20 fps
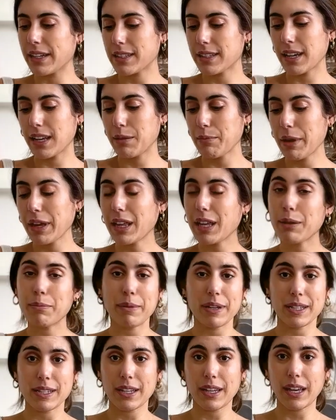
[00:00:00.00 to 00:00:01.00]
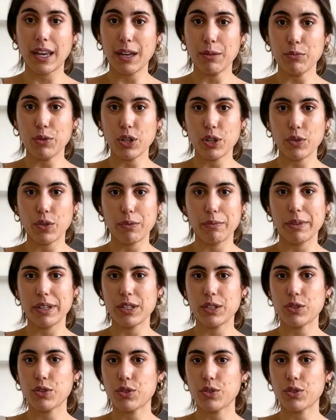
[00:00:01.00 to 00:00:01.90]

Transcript: is kind of my like basic camera equipment.